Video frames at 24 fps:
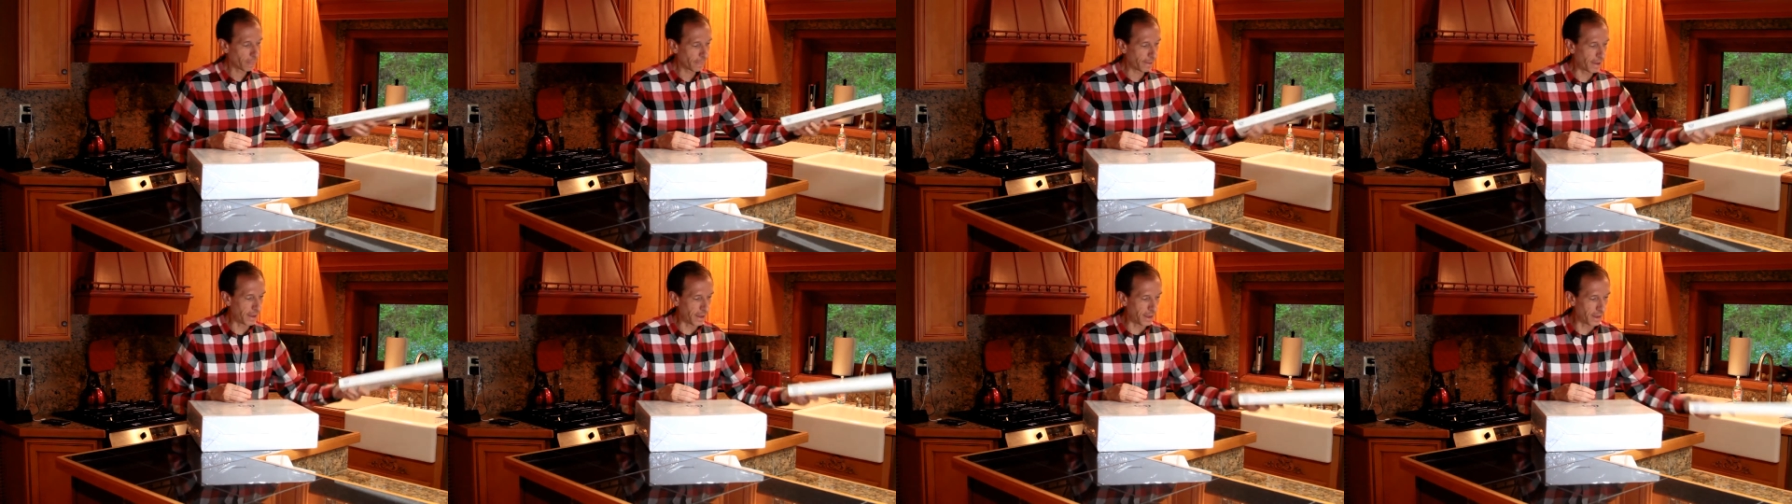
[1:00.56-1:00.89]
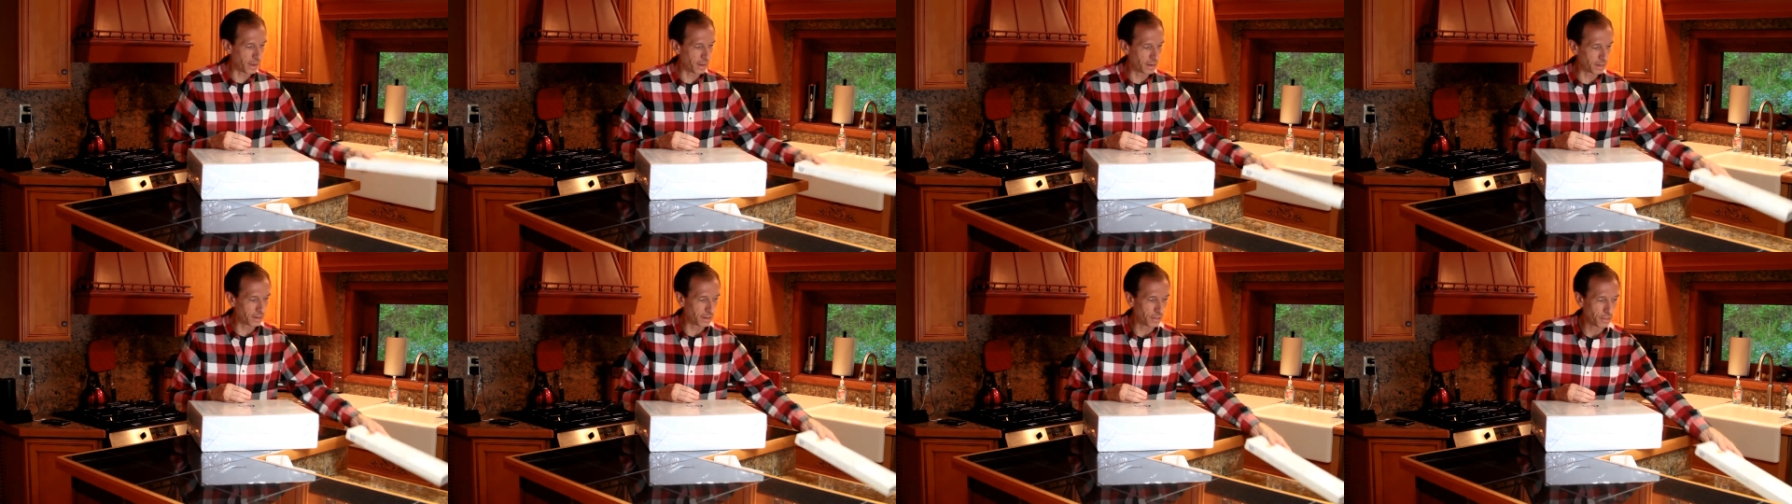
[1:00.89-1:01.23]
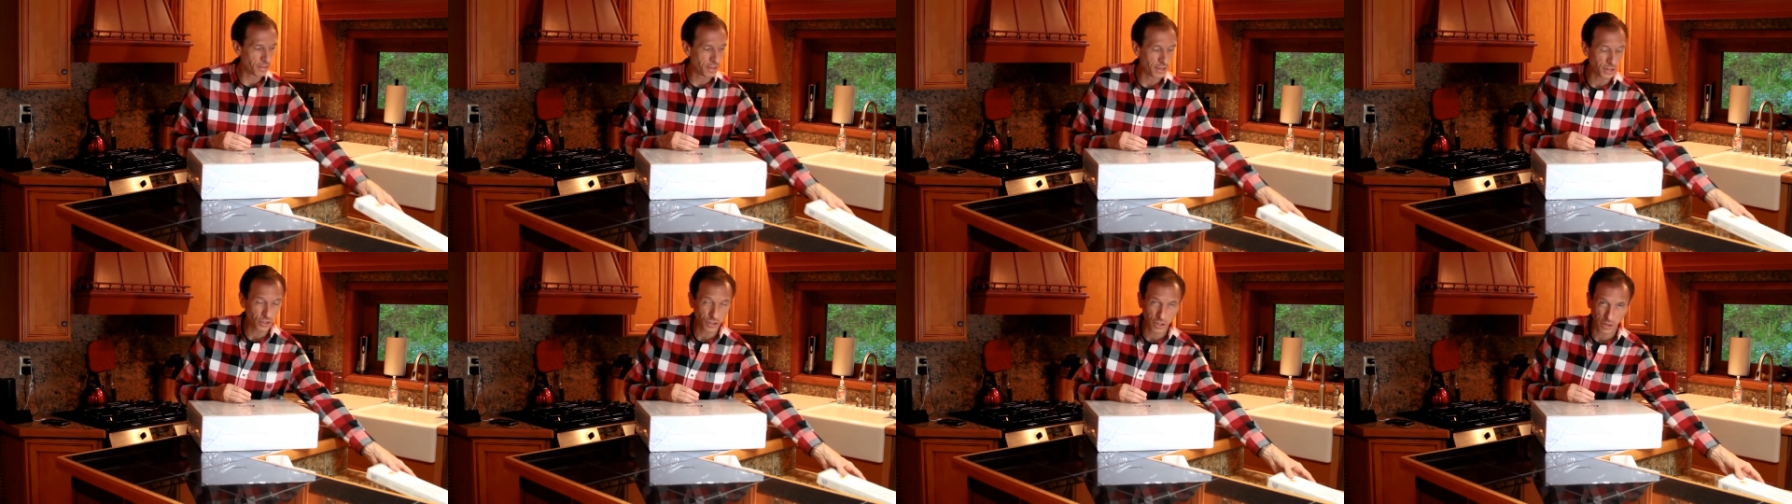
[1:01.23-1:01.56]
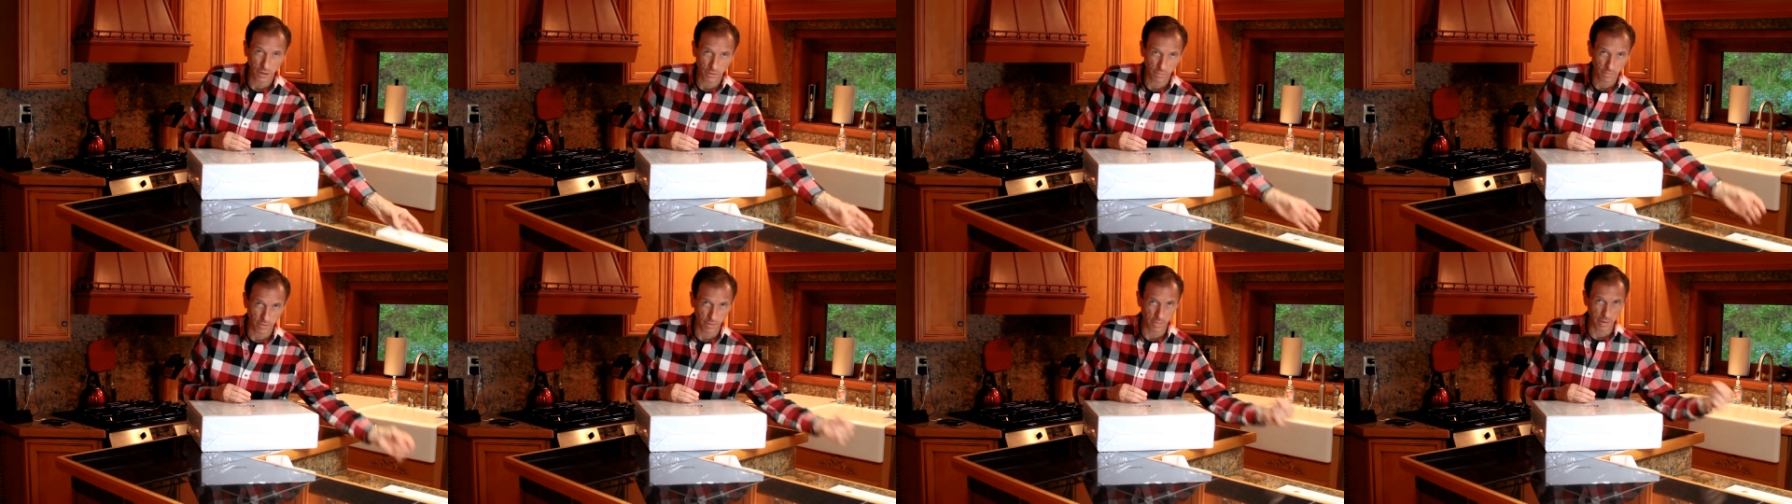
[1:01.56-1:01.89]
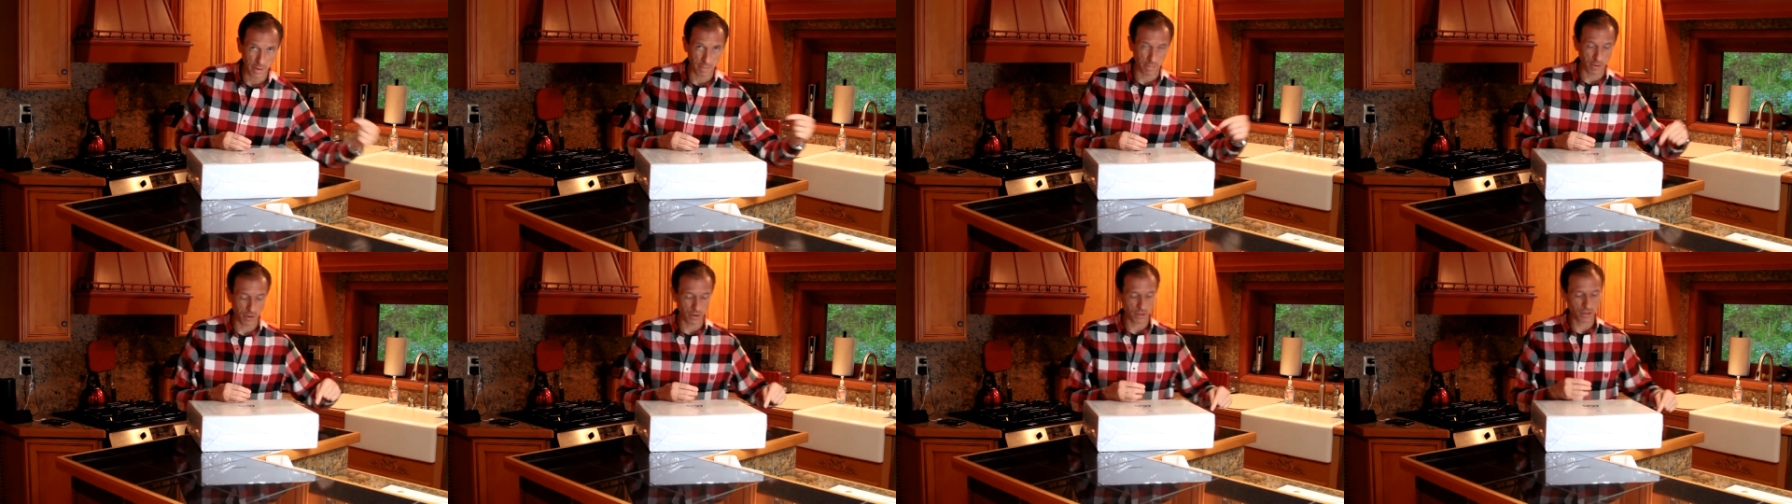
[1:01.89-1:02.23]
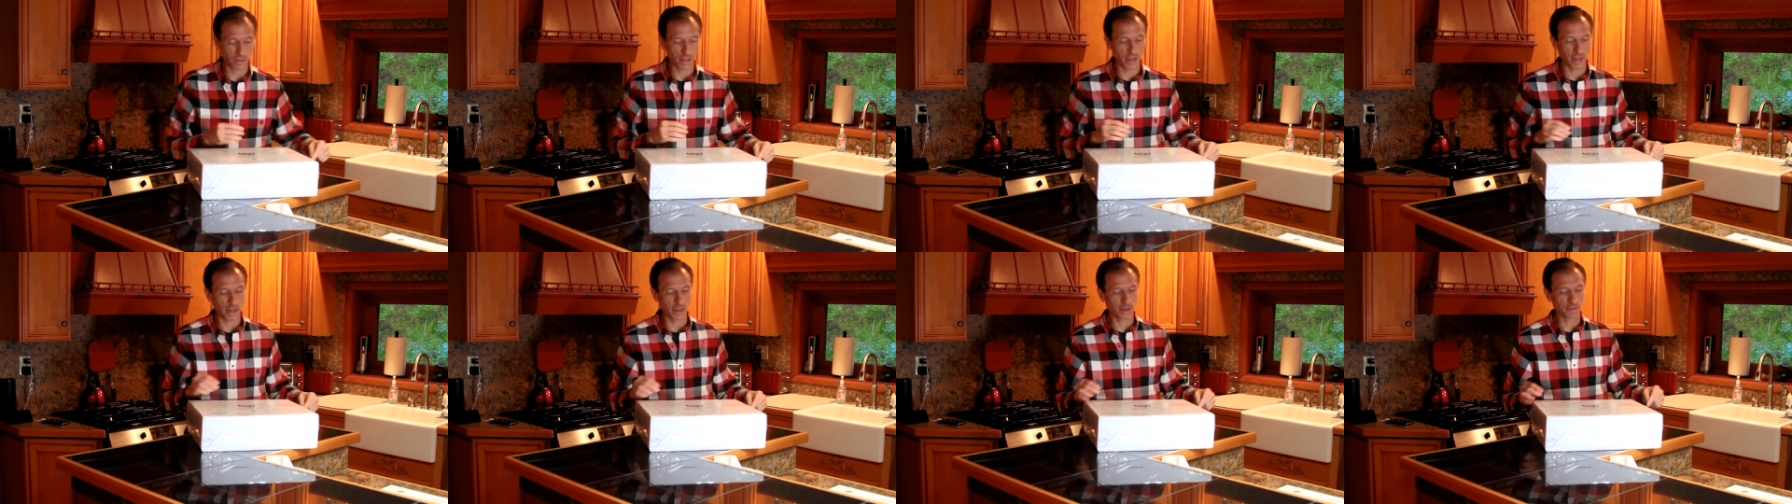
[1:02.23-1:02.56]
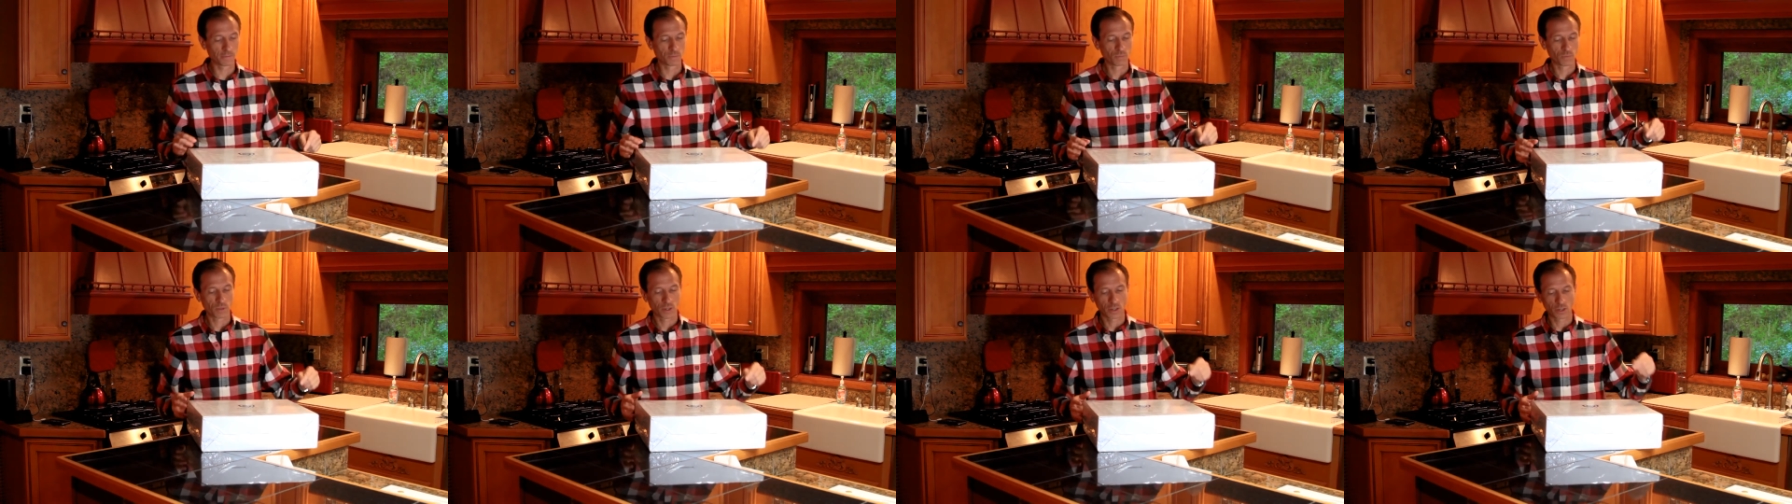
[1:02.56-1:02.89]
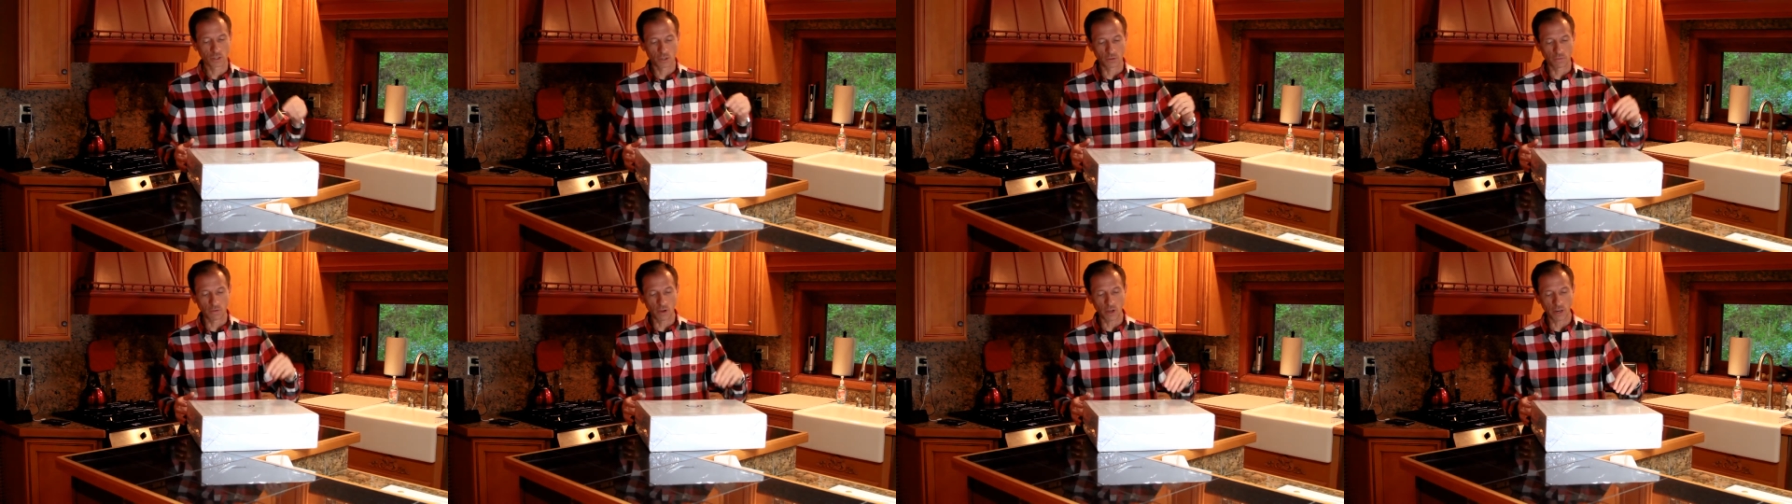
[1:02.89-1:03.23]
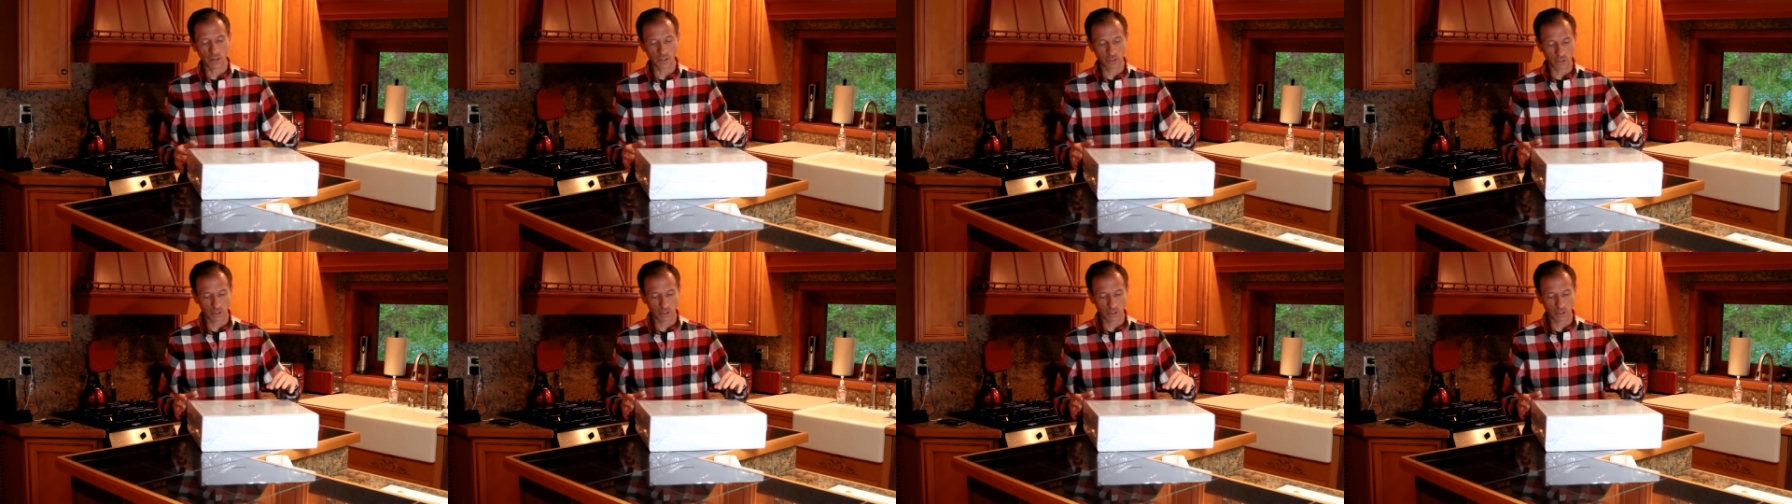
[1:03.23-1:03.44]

and this year for my birthday, Giovanna